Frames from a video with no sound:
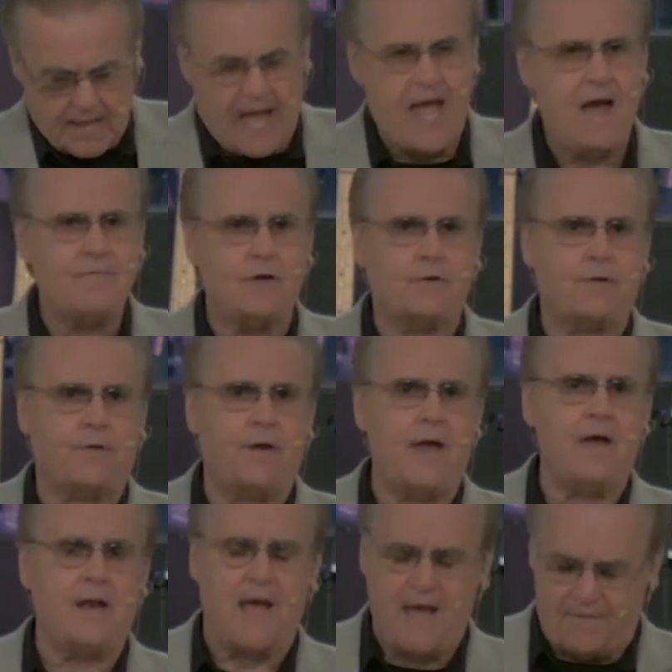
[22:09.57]
I have a
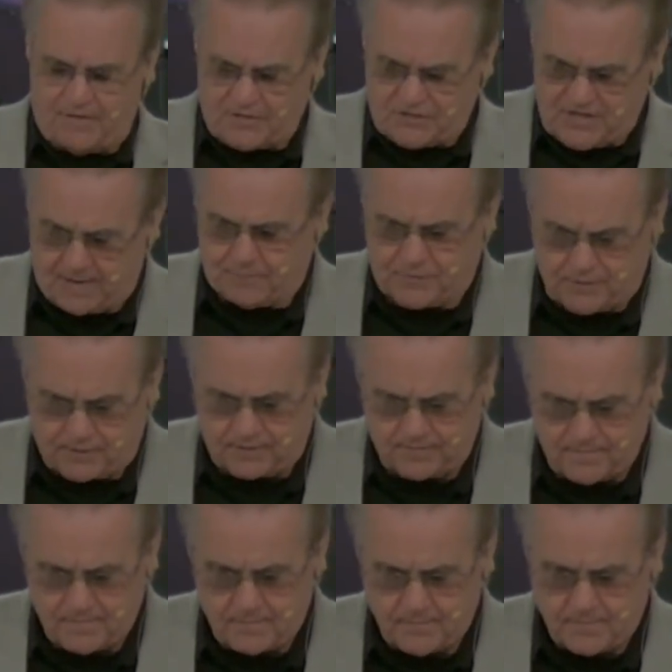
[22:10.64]
crown, I have a scepter,
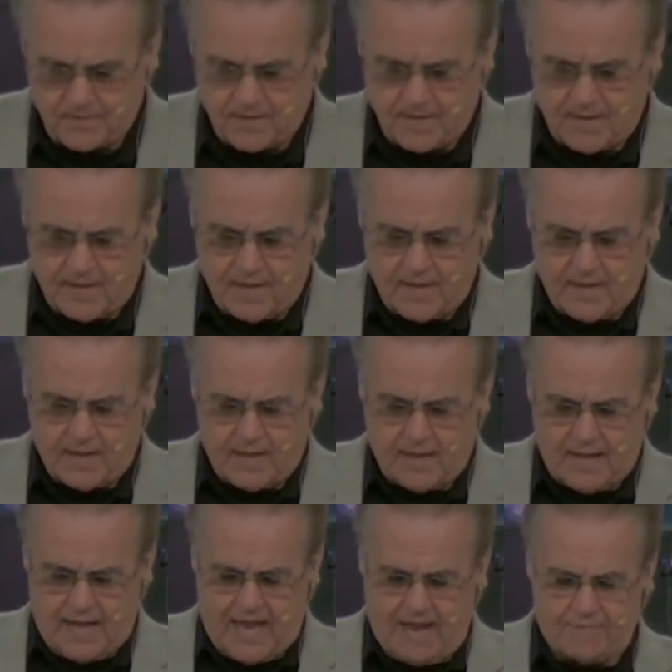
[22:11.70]

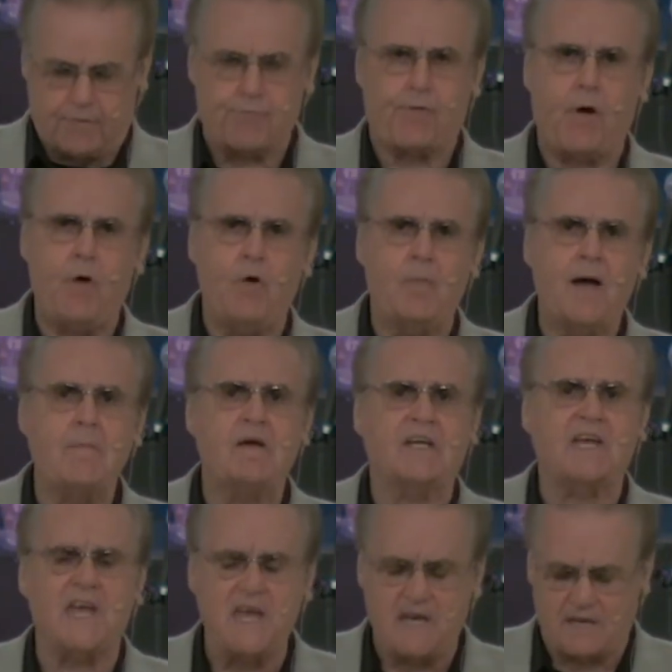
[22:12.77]
I have a robe, I'm a
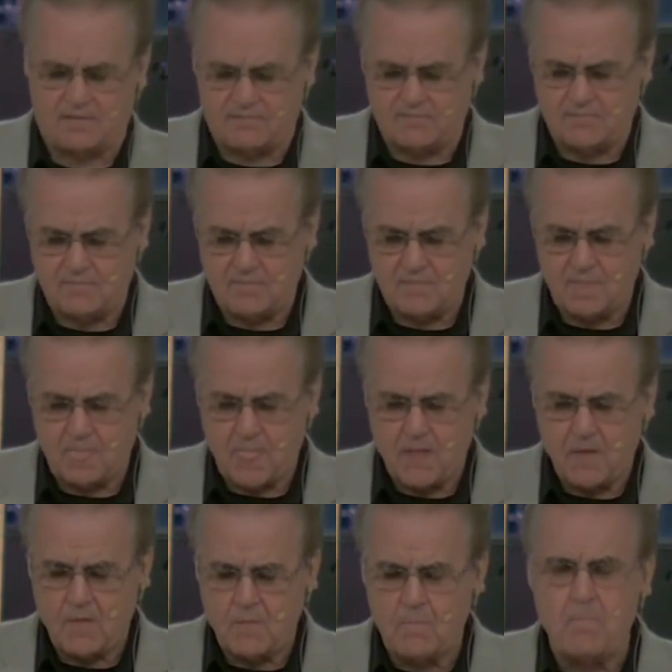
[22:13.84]
king
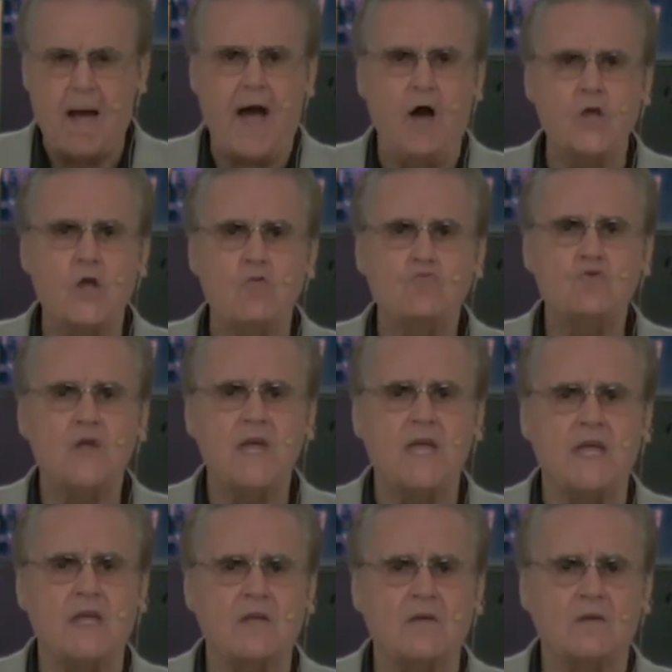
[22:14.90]
bow your
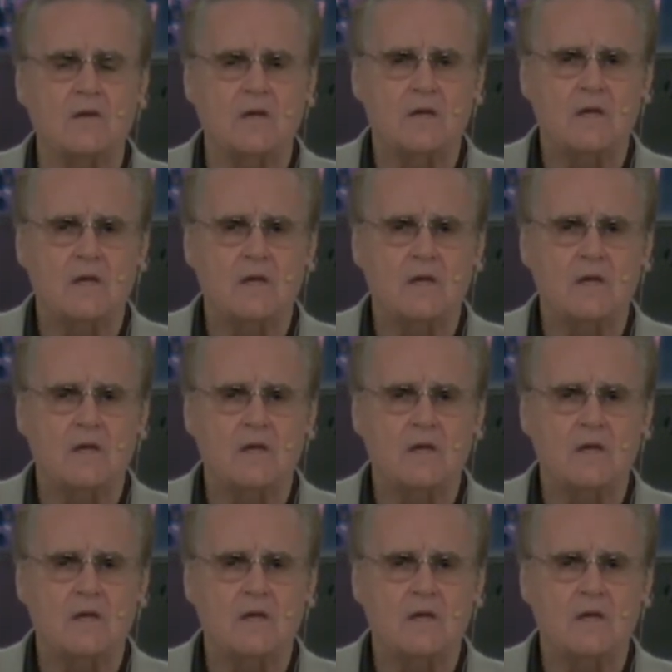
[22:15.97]
knee,